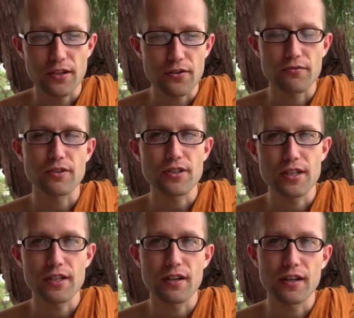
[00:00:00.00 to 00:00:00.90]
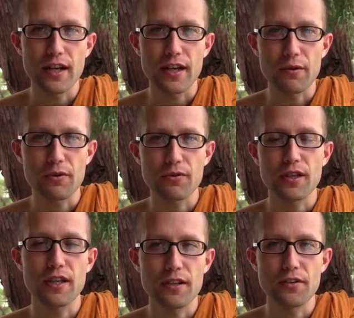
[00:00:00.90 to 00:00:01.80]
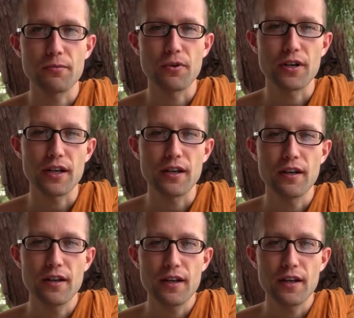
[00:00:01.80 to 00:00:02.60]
university all day, and I would only eat in the morning.